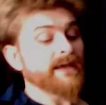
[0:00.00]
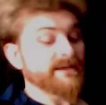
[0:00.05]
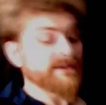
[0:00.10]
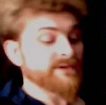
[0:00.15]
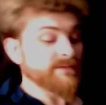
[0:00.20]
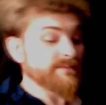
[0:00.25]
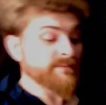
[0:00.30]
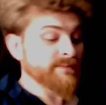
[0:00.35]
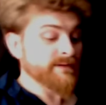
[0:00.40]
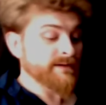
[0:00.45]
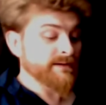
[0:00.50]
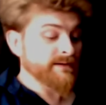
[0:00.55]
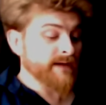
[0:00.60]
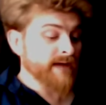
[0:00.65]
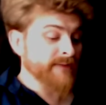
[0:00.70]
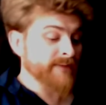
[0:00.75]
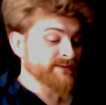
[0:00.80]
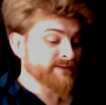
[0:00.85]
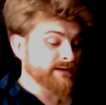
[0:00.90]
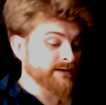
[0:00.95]
Yeah. So
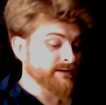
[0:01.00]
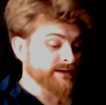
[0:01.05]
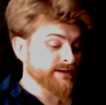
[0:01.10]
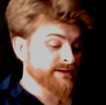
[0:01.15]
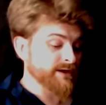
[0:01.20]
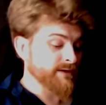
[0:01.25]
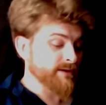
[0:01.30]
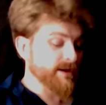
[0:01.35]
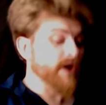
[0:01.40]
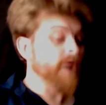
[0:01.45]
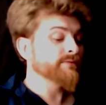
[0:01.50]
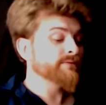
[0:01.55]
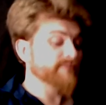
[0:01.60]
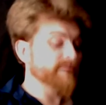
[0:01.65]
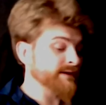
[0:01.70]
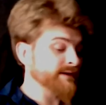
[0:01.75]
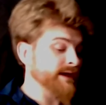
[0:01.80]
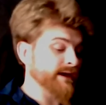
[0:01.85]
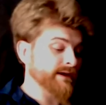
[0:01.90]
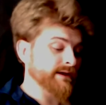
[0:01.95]
Absolutely. So,
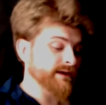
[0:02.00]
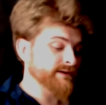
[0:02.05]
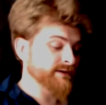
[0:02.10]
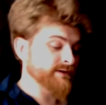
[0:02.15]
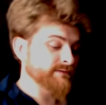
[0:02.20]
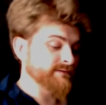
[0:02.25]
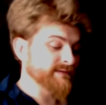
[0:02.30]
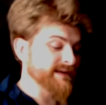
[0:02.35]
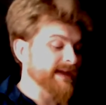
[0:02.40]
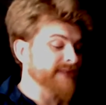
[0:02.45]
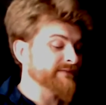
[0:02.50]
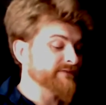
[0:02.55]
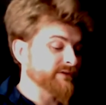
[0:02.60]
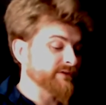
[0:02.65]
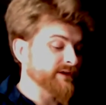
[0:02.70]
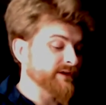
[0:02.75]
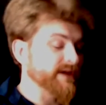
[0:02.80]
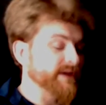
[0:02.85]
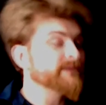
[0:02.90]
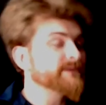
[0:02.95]
yeah. So
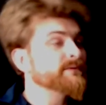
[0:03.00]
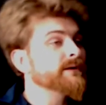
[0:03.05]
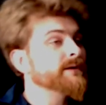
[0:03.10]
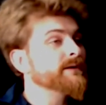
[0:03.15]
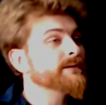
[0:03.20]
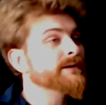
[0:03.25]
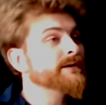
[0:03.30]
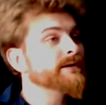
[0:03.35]
Yanfeltheim is where